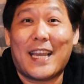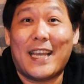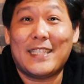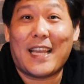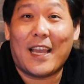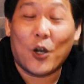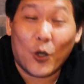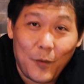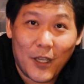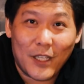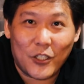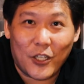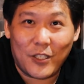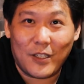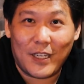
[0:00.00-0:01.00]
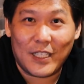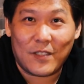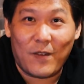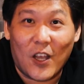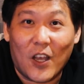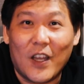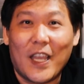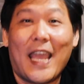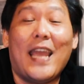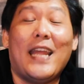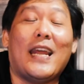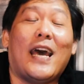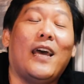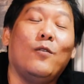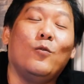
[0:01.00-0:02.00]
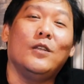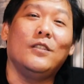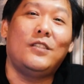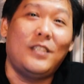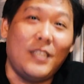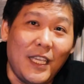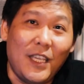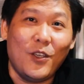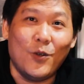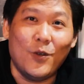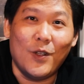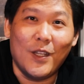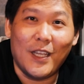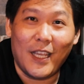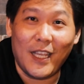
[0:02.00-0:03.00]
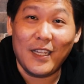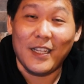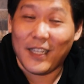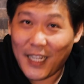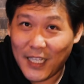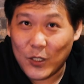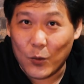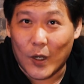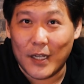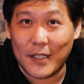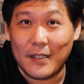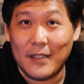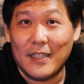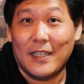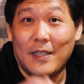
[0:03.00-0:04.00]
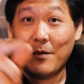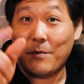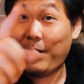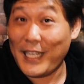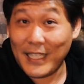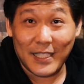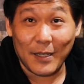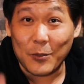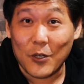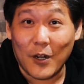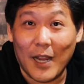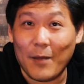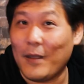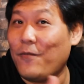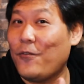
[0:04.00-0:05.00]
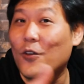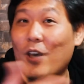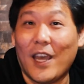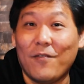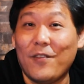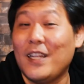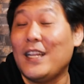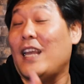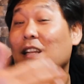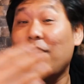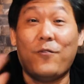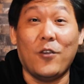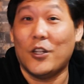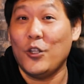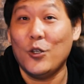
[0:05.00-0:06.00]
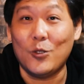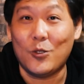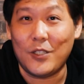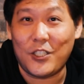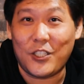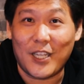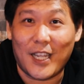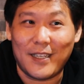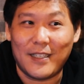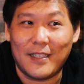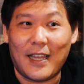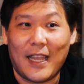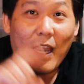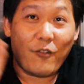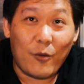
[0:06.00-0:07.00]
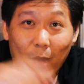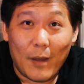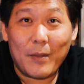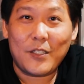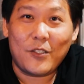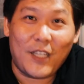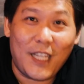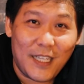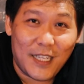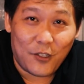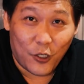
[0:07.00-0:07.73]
guys, I hope you enjoyed today's vlog and I will see you in the next one. Please subscribe if you haven't, and if you're new to this channel, and remember to hit the